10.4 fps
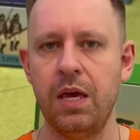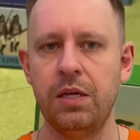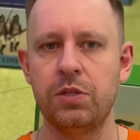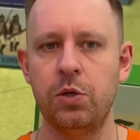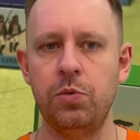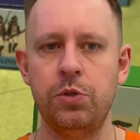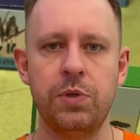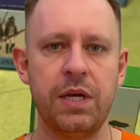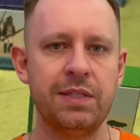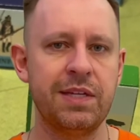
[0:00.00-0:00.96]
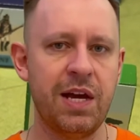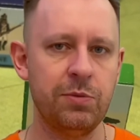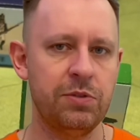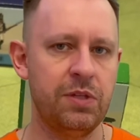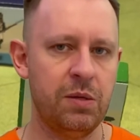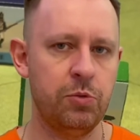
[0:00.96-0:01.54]
So you can count
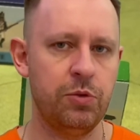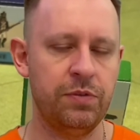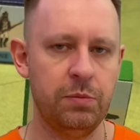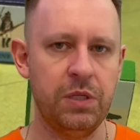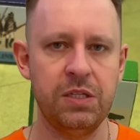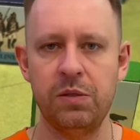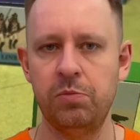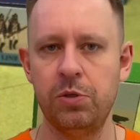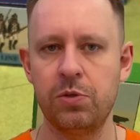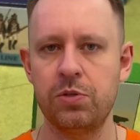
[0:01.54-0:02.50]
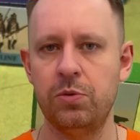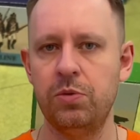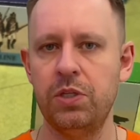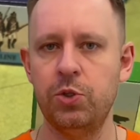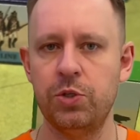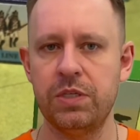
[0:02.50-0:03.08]
the number of eliminated blocks on
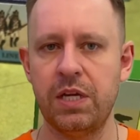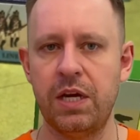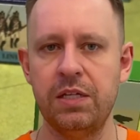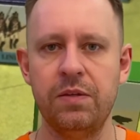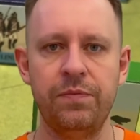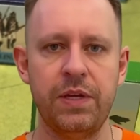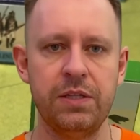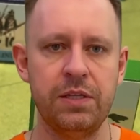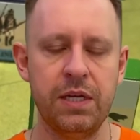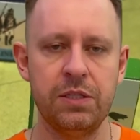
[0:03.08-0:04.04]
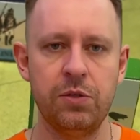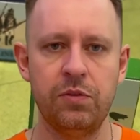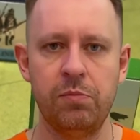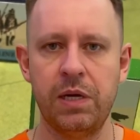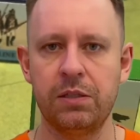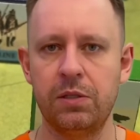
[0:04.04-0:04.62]
each side at the end of the
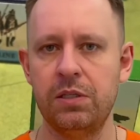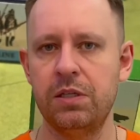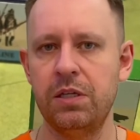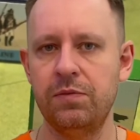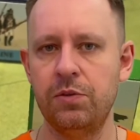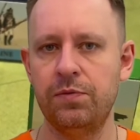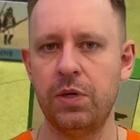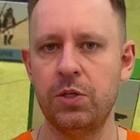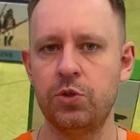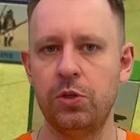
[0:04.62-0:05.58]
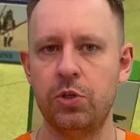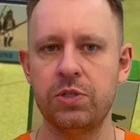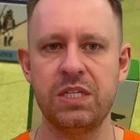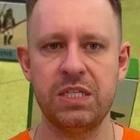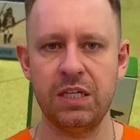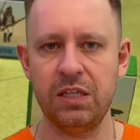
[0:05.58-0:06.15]
battle, and if the French lost
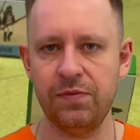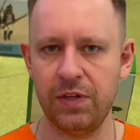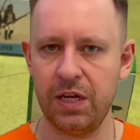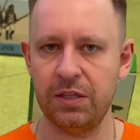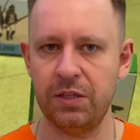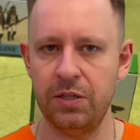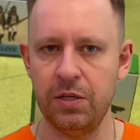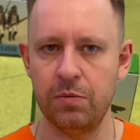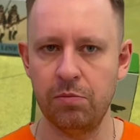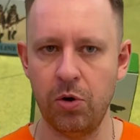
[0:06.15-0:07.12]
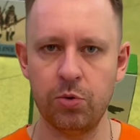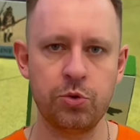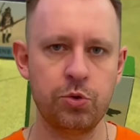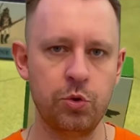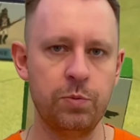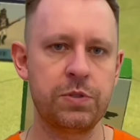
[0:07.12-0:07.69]
significantly more
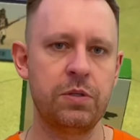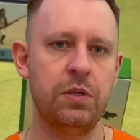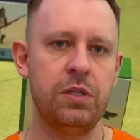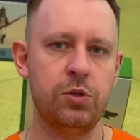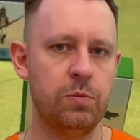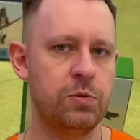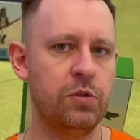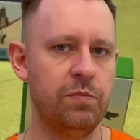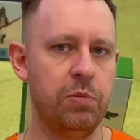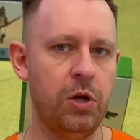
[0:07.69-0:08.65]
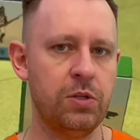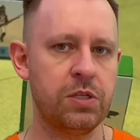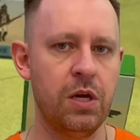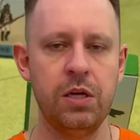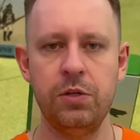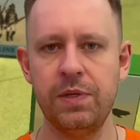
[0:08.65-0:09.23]
troops in terms of blocks,
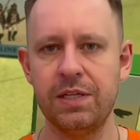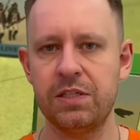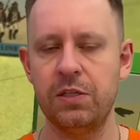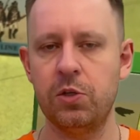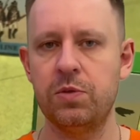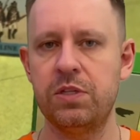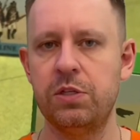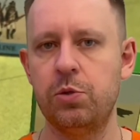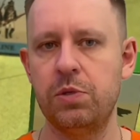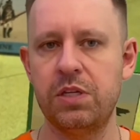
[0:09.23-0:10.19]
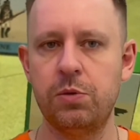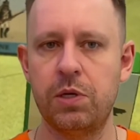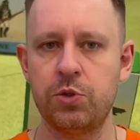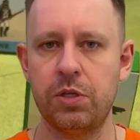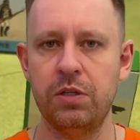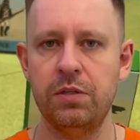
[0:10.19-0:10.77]
you can still consider it a
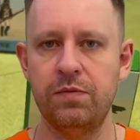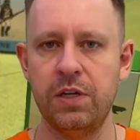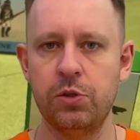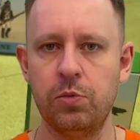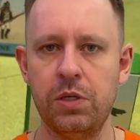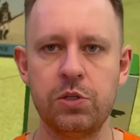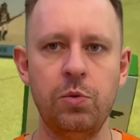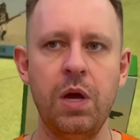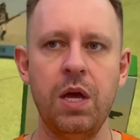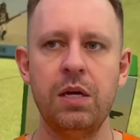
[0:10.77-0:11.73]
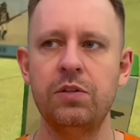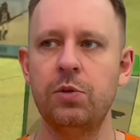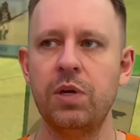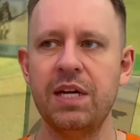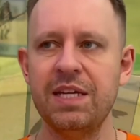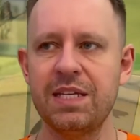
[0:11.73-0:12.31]
Russian victory. So there
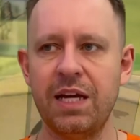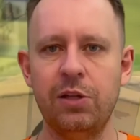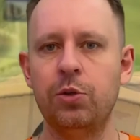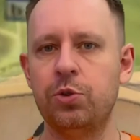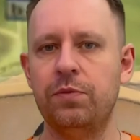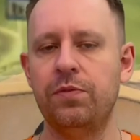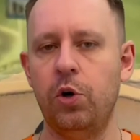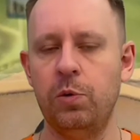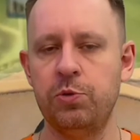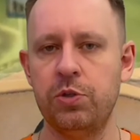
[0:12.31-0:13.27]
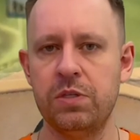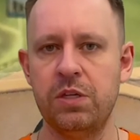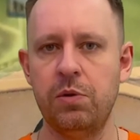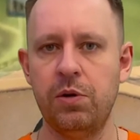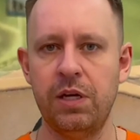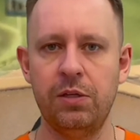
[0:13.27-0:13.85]
is a lot of options, there
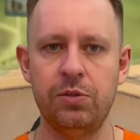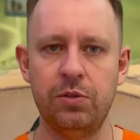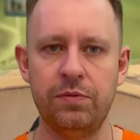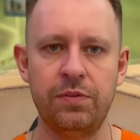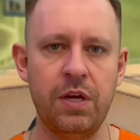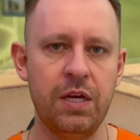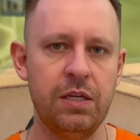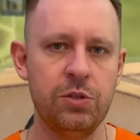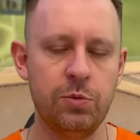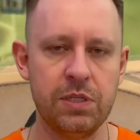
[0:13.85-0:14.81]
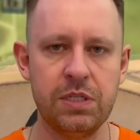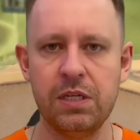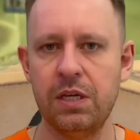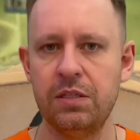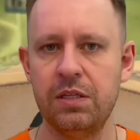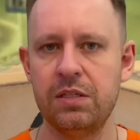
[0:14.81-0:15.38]
are a lot of interesting
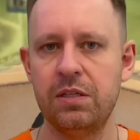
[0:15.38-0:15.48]
ideas